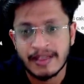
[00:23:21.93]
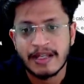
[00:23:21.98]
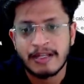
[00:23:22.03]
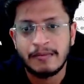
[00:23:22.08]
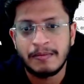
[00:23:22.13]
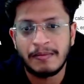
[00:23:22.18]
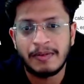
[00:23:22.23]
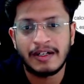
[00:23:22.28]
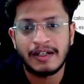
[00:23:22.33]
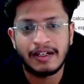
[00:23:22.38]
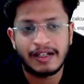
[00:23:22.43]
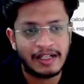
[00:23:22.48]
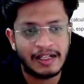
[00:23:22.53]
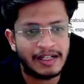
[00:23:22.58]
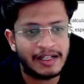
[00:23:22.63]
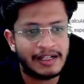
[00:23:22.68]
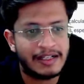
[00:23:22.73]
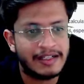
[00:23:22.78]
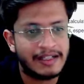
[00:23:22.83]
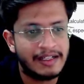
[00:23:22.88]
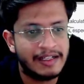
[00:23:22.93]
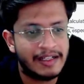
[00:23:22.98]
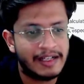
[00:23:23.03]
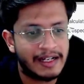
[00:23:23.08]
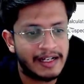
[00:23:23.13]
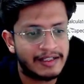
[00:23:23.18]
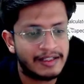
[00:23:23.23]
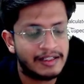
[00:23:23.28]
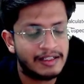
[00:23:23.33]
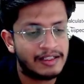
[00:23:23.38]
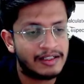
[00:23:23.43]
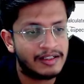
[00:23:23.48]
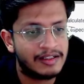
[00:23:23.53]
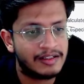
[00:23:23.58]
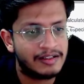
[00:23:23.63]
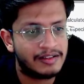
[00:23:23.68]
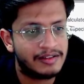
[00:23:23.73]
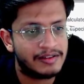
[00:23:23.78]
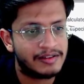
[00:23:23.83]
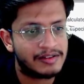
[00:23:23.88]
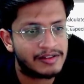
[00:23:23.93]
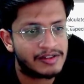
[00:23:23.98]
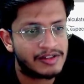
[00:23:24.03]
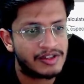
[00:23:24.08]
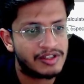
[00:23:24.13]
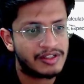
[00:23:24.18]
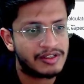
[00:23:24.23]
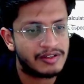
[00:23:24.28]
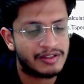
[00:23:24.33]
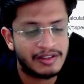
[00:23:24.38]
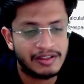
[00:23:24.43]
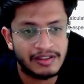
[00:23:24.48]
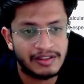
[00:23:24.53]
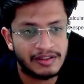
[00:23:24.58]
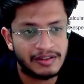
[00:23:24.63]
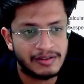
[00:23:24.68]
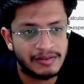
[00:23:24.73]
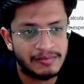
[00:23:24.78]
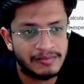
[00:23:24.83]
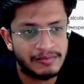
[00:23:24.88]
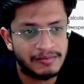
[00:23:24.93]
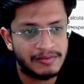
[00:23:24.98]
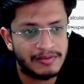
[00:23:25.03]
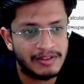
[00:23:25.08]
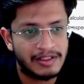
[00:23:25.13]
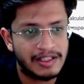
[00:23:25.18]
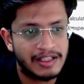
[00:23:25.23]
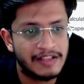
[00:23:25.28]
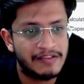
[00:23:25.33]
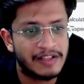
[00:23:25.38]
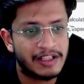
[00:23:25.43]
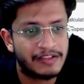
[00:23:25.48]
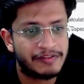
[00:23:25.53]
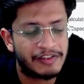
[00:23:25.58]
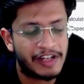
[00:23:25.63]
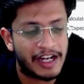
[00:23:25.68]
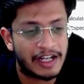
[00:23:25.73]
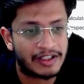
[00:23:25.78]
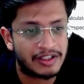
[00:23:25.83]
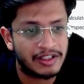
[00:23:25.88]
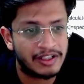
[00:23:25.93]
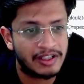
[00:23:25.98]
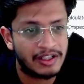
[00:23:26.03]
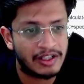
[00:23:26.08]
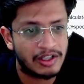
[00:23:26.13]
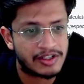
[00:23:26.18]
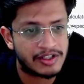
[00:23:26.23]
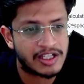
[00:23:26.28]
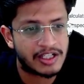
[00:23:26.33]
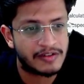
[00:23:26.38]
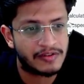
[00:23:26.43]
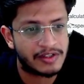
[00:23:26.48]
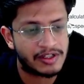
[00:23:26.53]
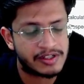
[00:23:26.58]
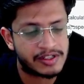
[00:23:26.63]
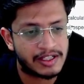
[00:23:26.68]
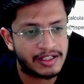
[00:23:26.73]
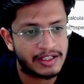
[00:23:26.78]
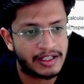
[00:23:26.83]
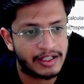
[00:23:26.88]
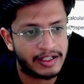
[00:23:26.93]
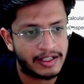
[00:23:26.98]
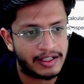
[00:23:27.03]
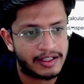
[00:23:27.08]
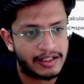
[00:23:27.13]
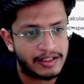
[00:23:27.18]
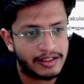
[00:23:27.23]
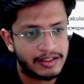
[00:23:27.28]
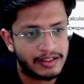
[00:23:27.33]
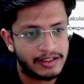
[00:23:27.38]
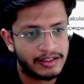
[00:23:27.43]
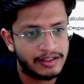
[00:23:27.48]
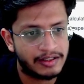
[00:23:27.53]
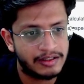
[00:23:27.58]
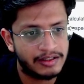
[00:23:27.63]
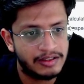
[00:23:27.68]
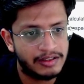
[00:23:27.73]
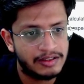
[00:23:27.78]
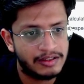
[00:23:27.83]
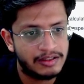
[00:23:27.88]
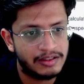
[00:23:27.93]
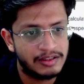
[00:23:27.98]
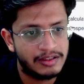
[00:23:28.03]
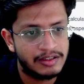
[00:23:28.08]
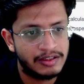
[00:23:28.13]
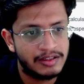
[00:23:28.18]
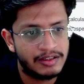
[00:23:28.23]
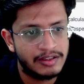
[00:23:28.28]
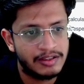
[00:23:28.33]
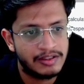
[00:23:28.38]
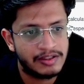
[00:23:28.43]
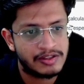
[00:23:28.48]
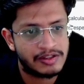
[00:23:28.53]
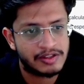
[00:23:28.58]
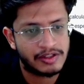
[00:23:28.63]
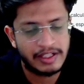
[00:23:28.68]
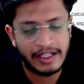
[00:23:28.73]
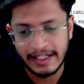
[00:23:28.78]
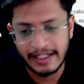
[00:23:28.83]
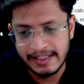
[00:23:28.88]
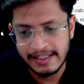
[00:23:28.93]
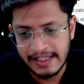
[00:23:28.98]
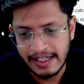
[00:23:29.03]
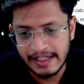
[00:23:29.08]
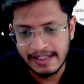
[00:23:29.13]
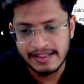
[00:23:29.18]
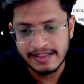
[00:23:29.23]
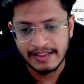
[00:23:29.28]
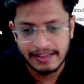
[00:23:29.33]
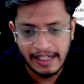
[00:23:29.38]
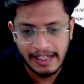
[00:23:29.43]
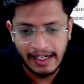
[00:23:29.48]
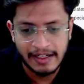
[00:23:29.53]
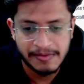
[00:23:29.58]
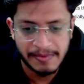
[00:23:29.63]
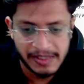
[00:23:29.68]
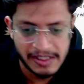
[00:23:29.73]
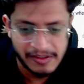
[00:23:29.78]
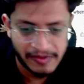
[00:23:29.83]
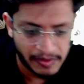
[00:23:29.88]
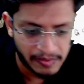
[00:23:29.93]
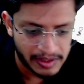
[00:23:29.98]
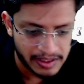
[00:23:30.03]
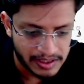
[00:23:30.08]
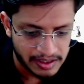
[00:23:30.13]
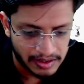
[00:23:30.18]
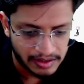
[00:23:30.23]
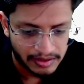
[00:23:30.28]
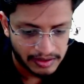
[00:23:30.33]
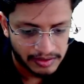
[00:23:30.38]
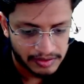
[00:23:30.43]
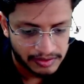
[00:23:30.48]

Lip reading: But like it didn't get the even the factorial logic was incorrect here. So let us ask that specific question.